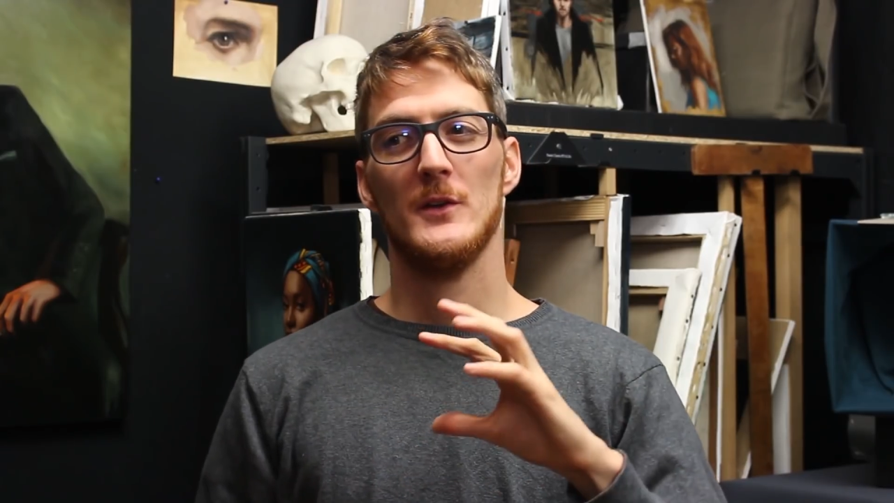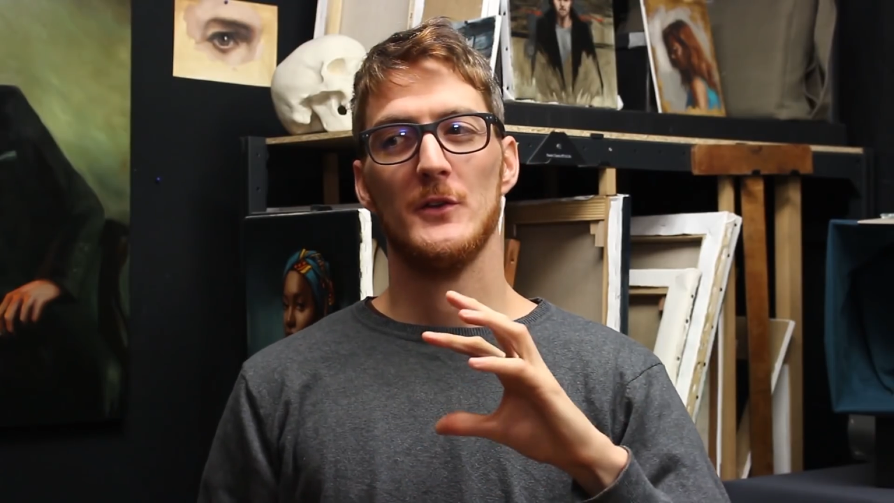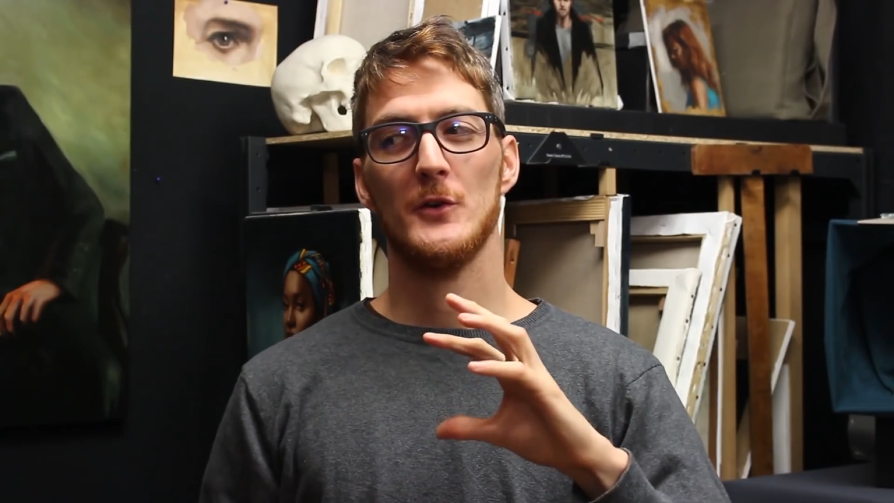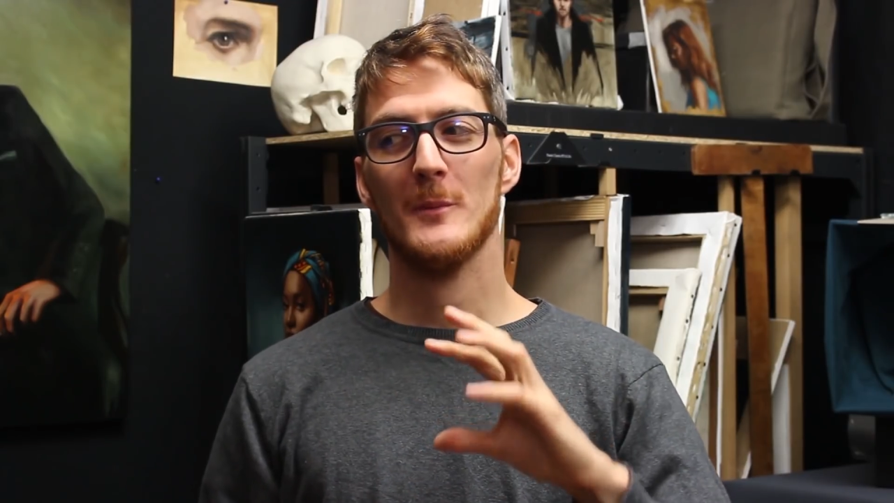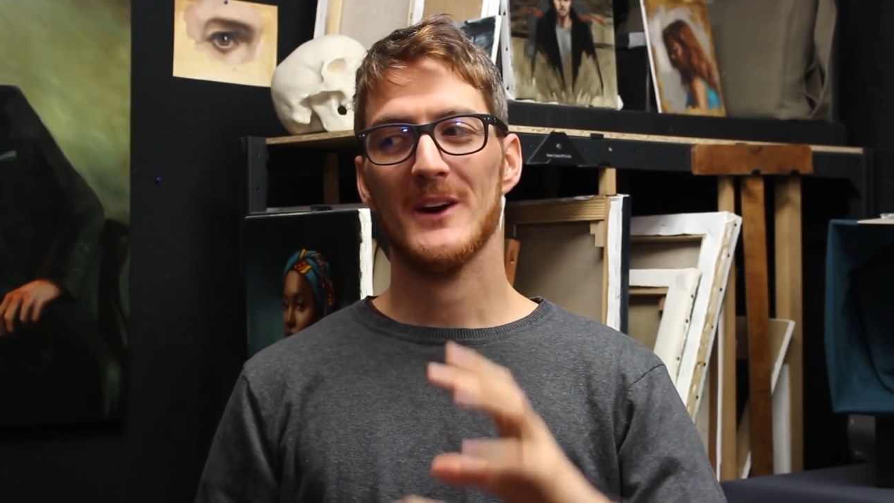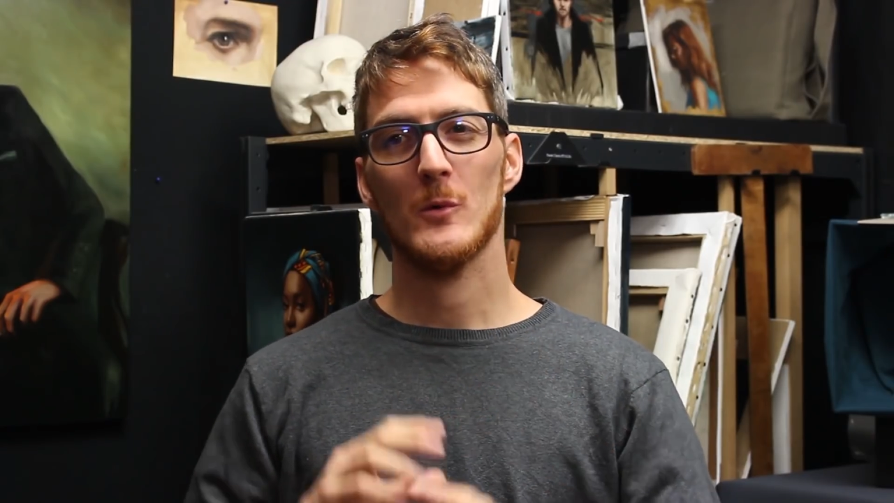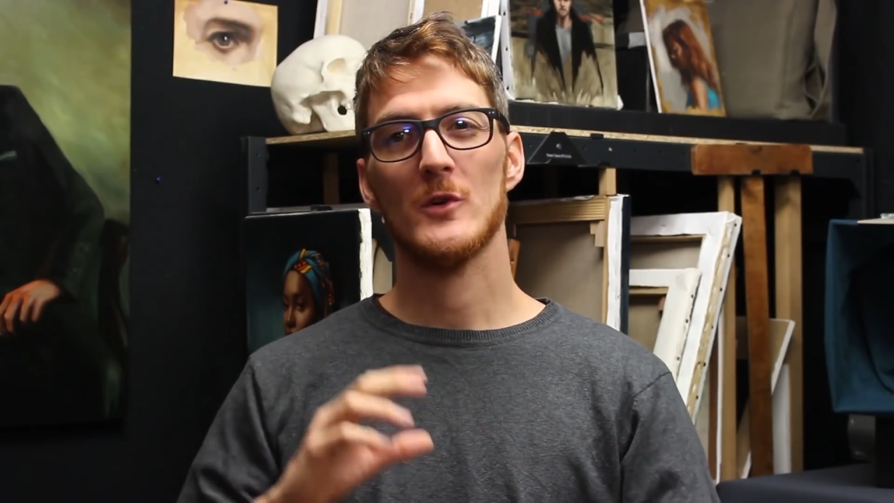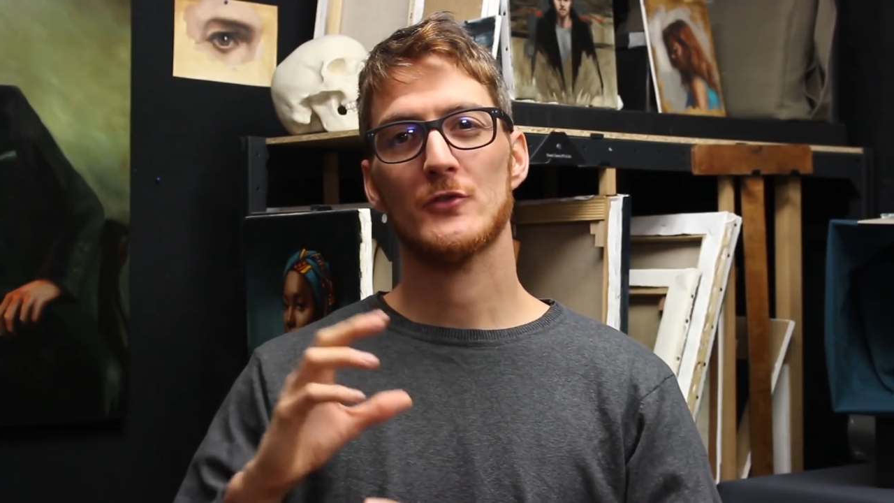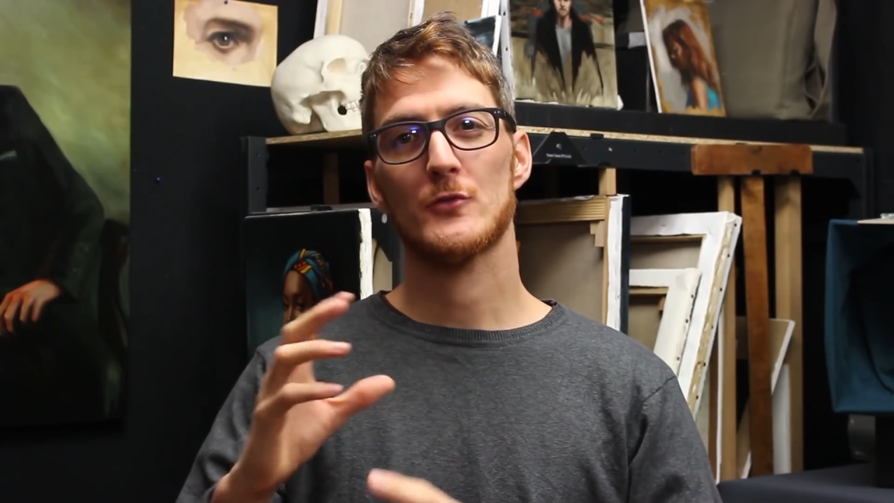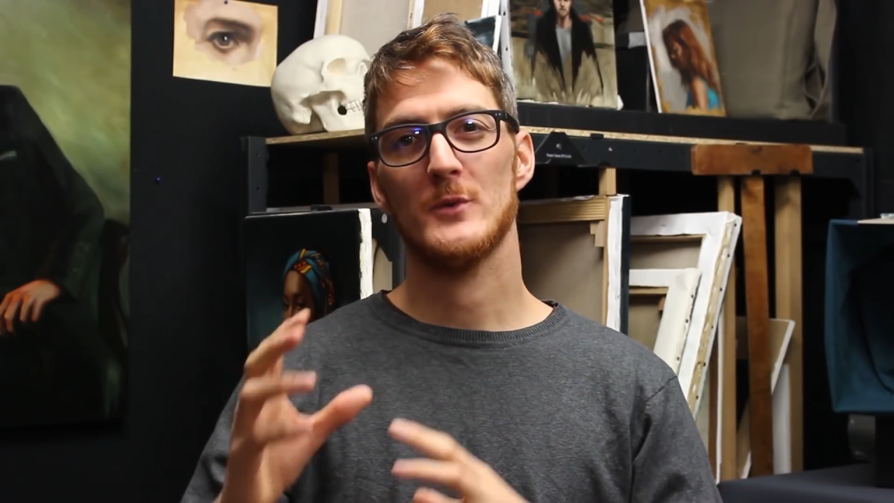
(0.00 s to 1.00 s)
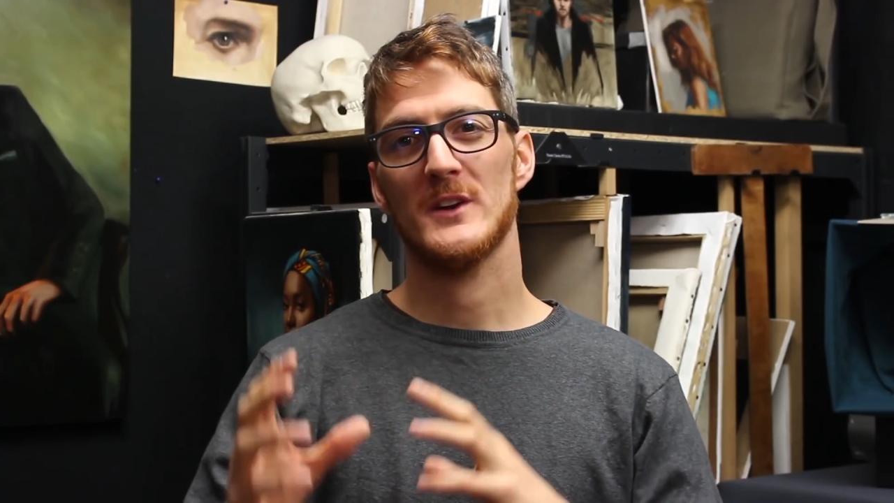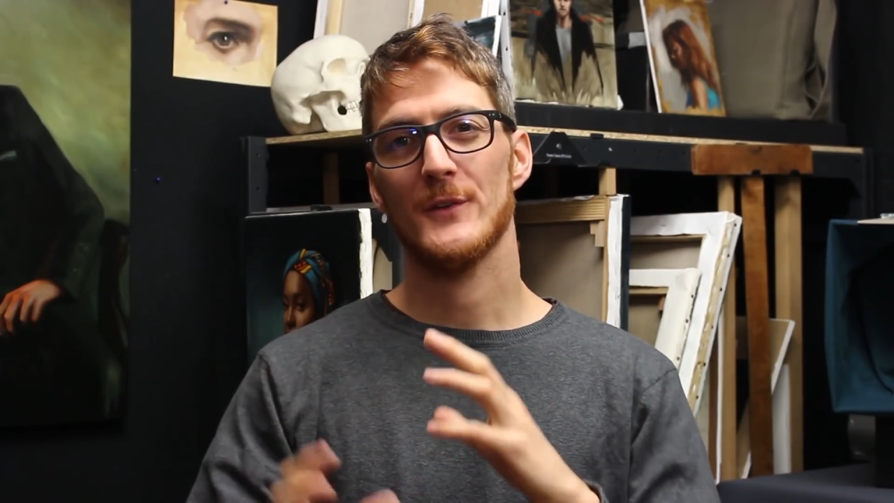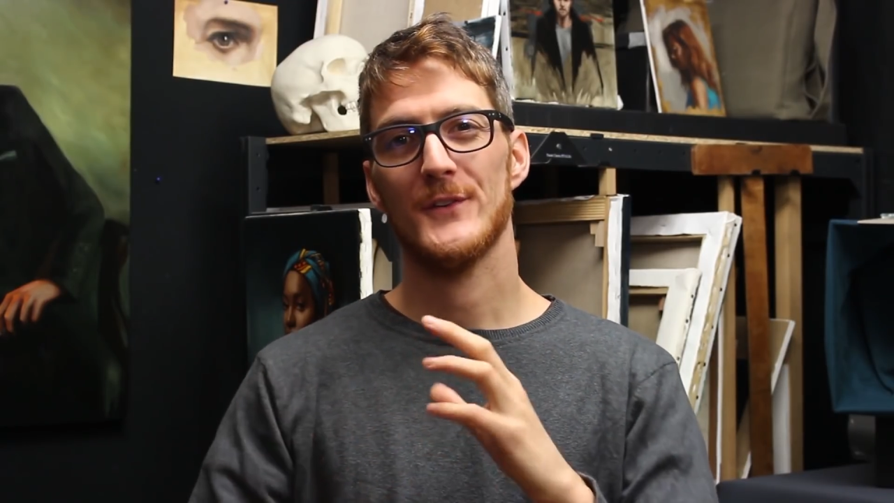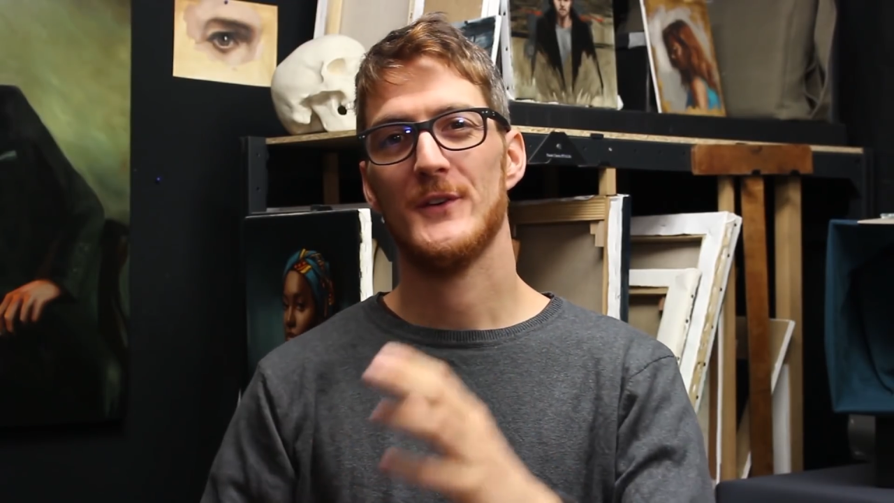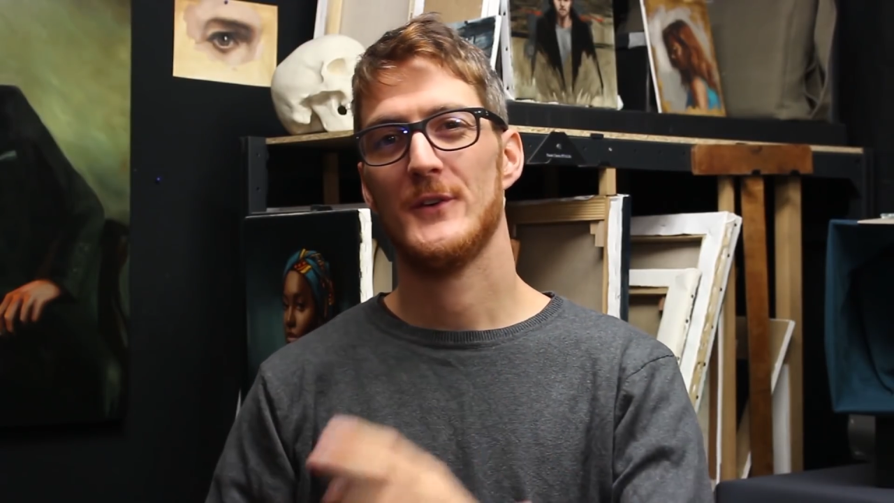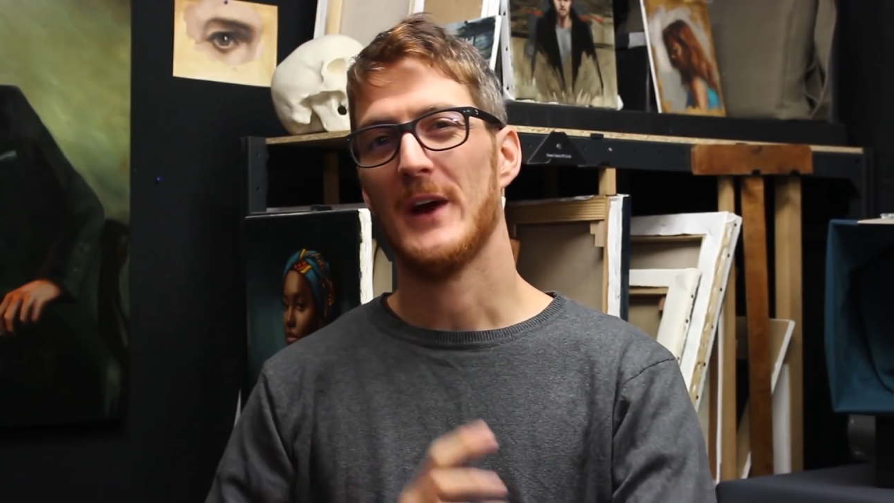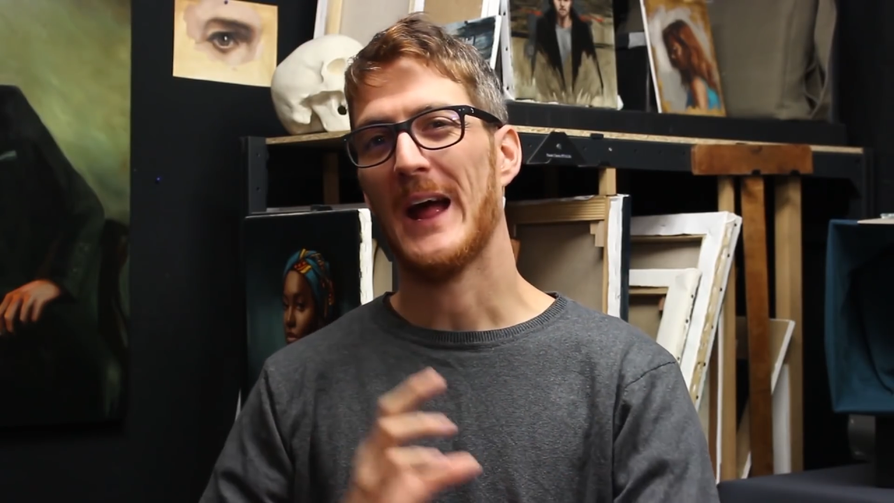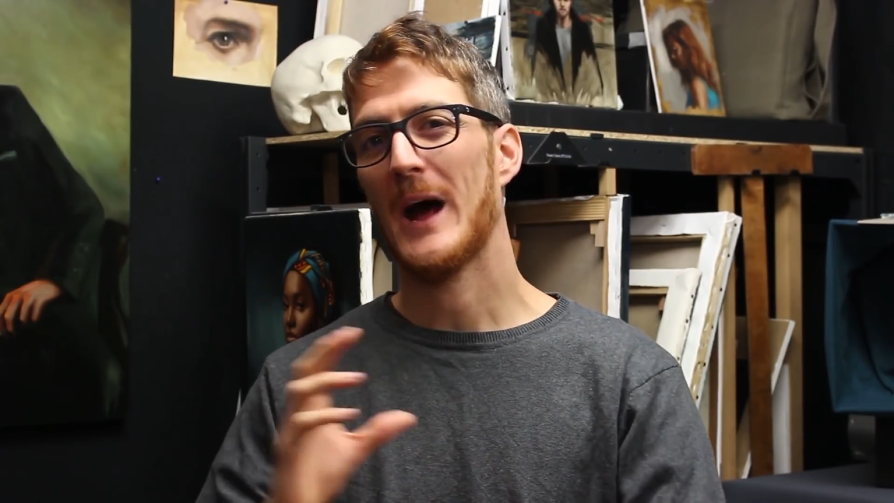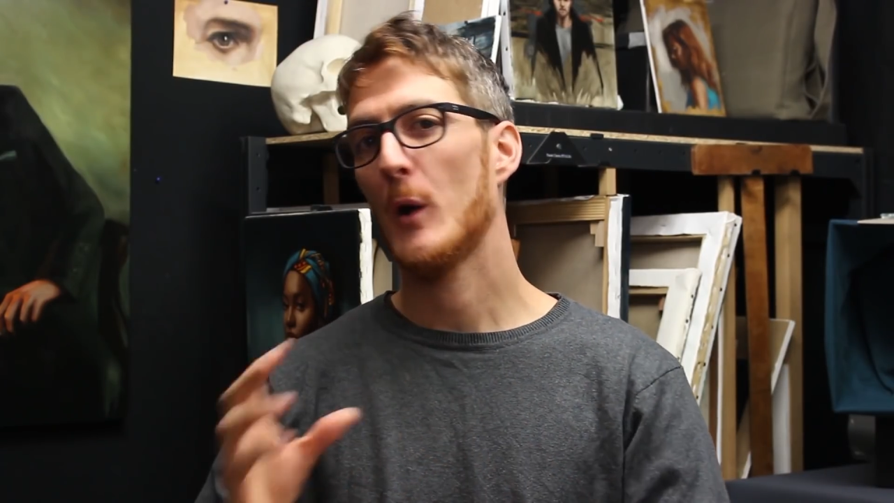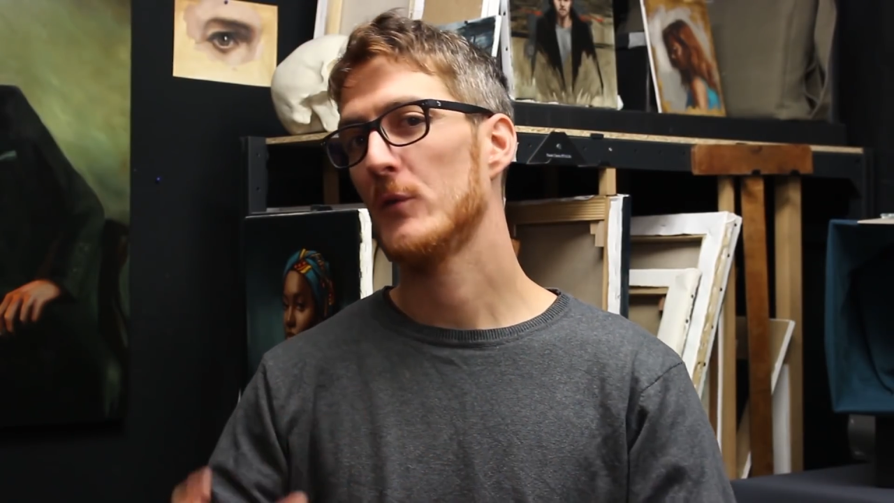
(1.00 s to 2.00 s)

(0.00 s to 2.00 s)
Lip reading: you might want to reconsider how